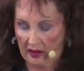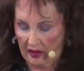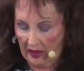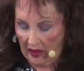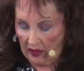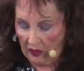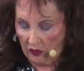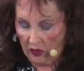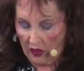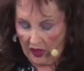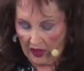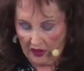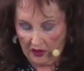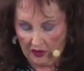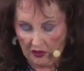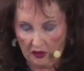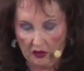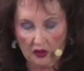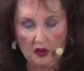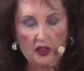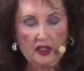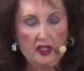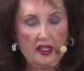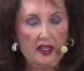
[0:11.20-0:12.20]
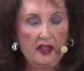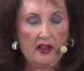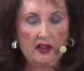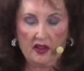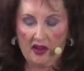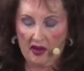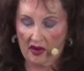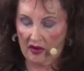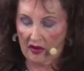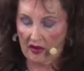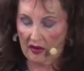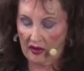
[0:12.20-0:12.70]
And while you're looking
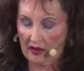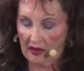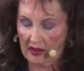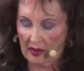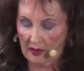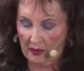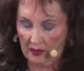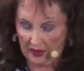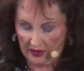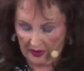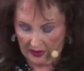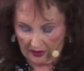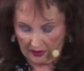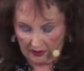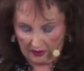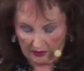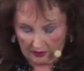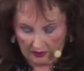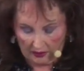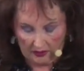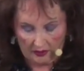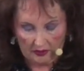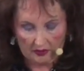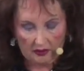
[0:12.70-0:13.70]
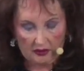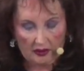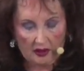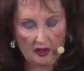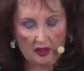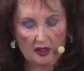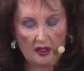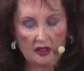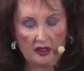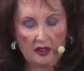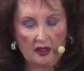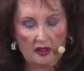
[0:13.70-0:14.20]
there, I'm going
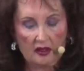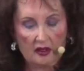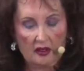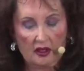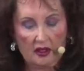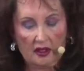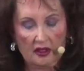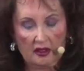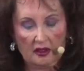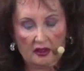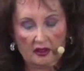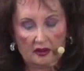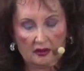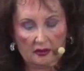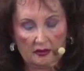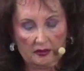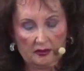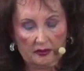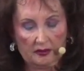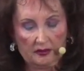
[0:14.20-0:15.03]
to,